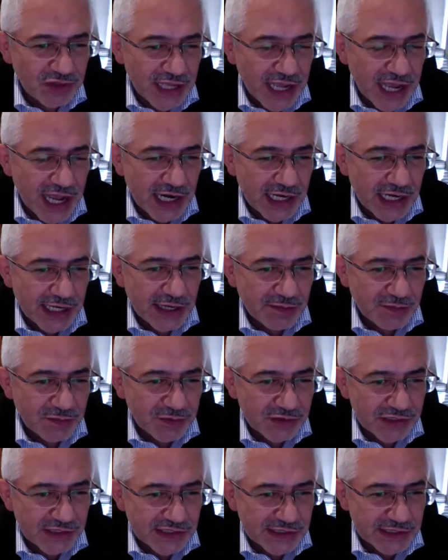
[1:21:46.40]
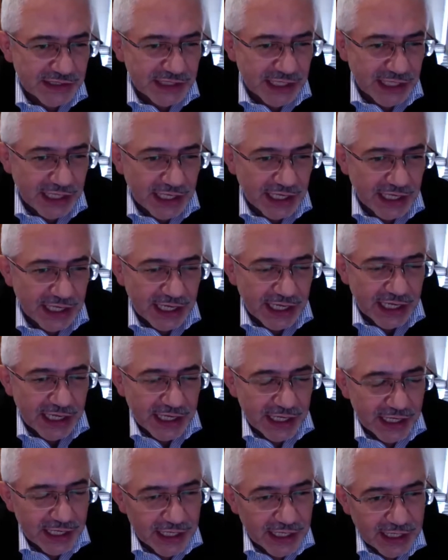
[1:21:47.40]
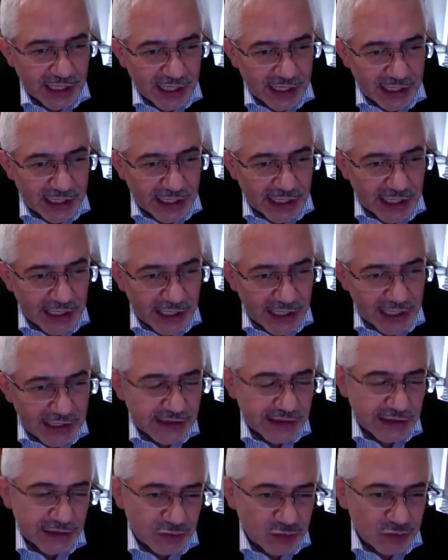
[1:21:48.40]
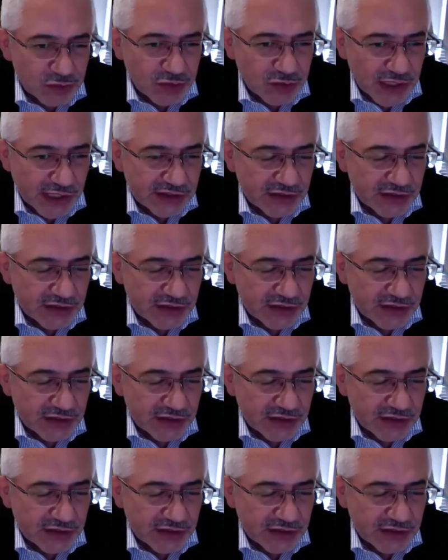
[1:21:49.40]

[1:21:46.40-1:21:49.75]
How much powerful can the pharmaceuticals be